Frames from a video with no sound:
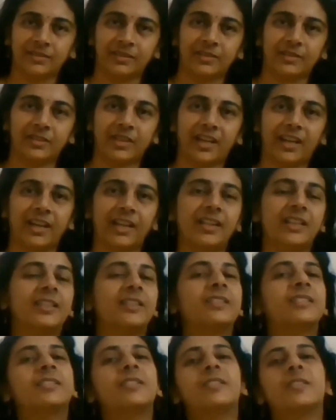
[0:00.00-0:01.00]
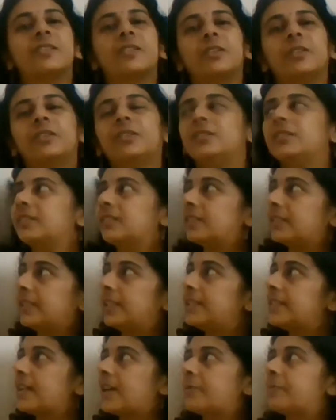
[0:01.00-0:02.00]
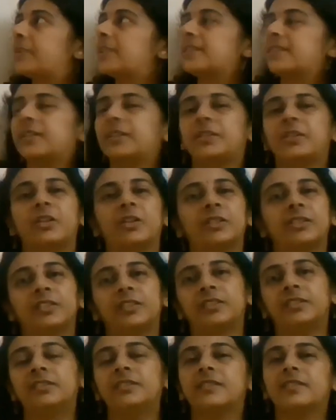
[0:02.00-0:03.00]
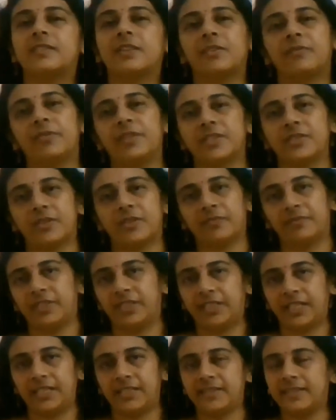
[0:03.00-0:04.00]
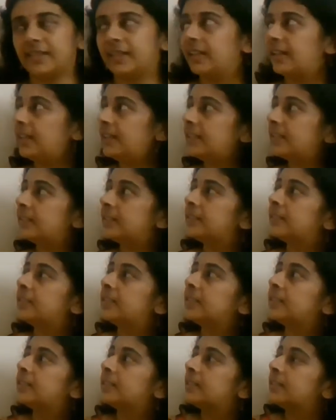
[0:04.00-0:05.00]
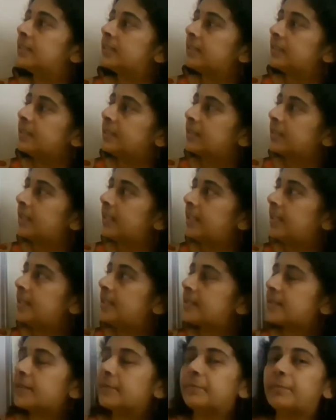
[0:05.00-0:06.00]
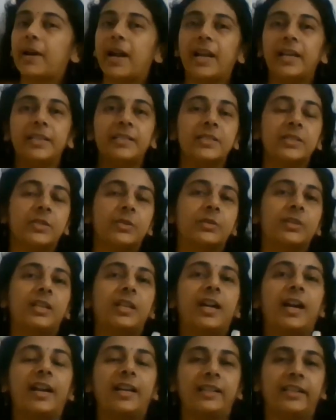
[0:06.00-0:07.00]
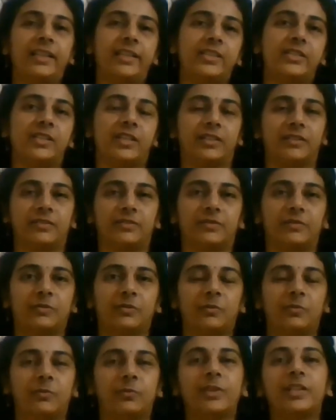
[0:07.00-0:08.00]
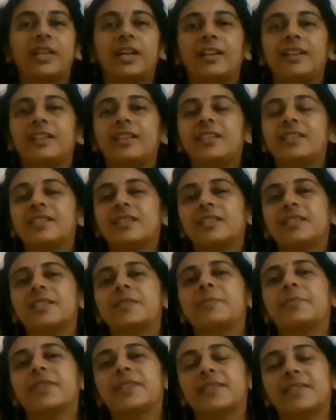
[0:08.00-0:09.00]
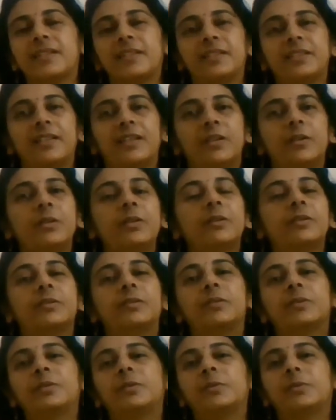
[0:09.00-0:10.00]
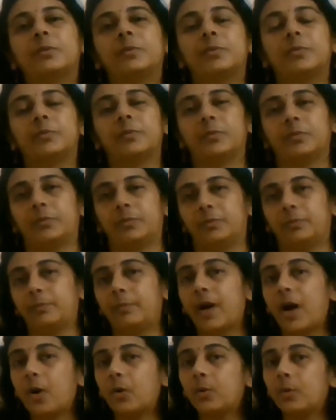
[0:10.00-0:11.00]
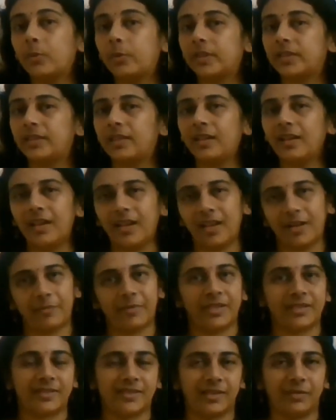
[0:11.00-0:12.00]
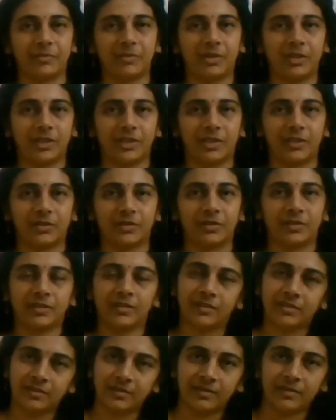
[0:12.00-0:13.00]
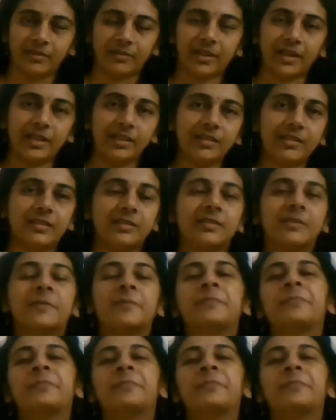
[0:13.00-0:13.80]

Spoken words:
Okay, so these are present on the surface of the T cell. These binds to the antigen. When antigen is presented, bound with the MHC molecule, right?